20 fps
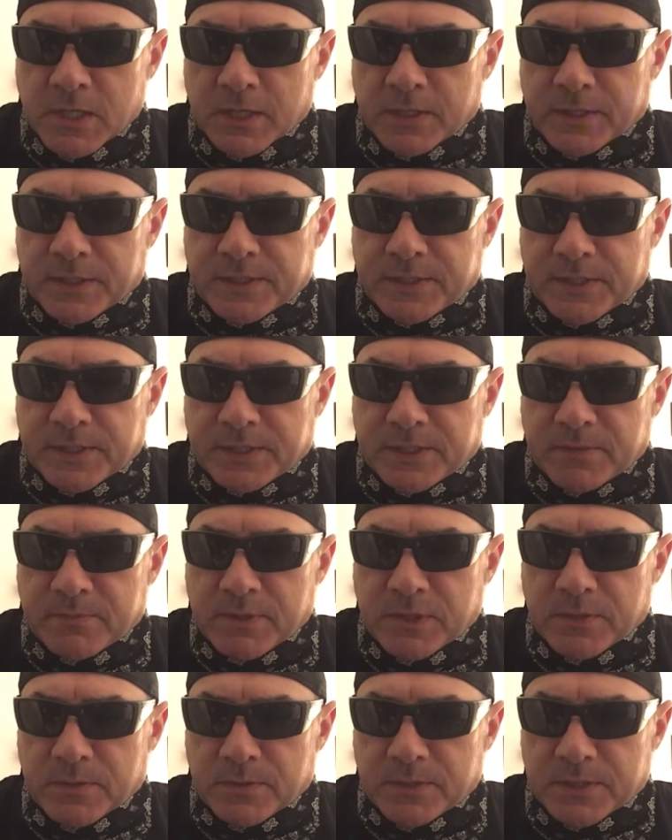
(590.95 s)
The system
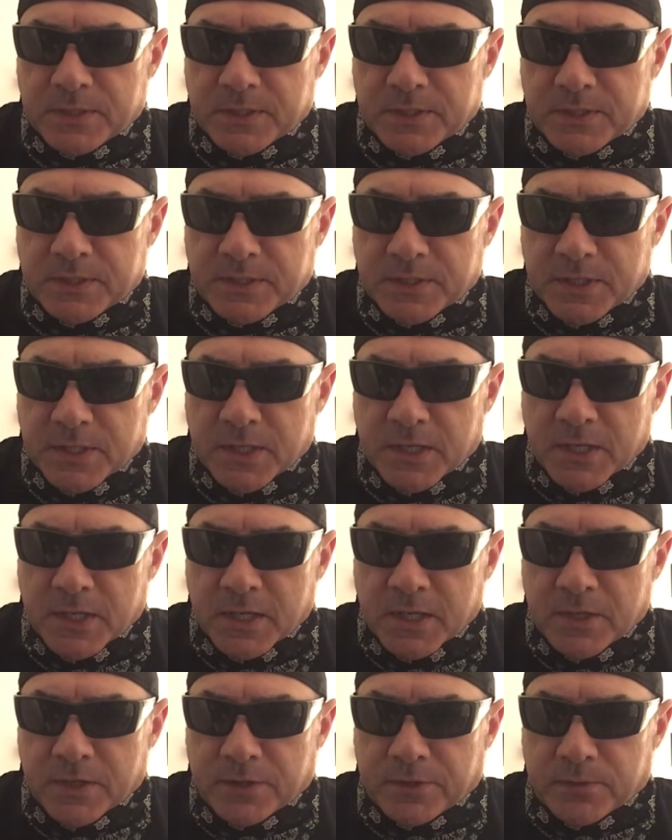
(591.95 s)
uses
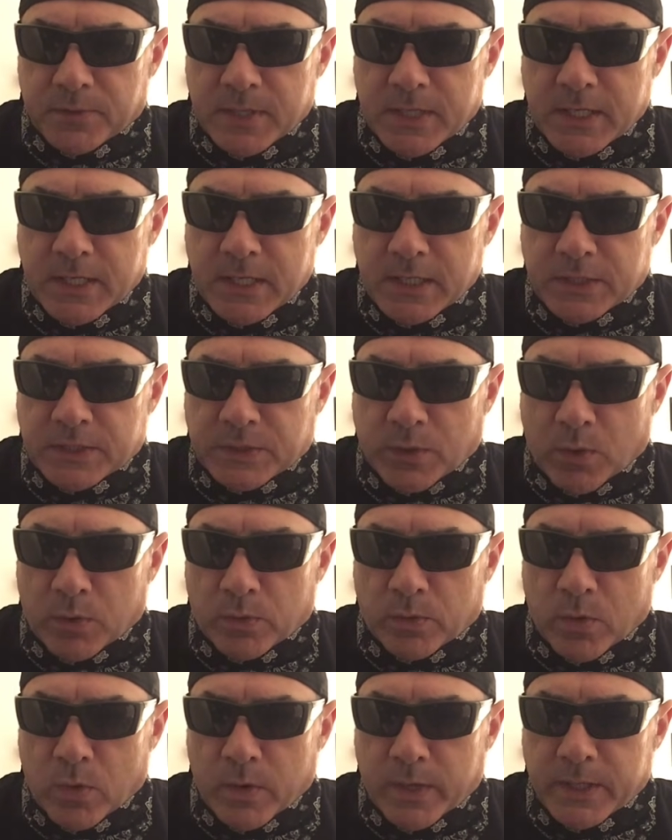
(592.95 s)
3
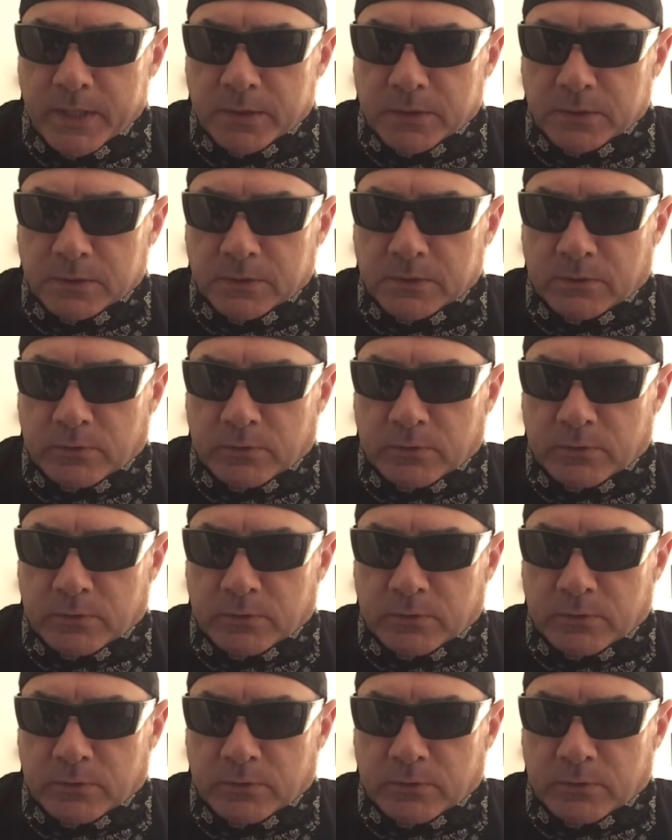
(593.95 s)
toroidal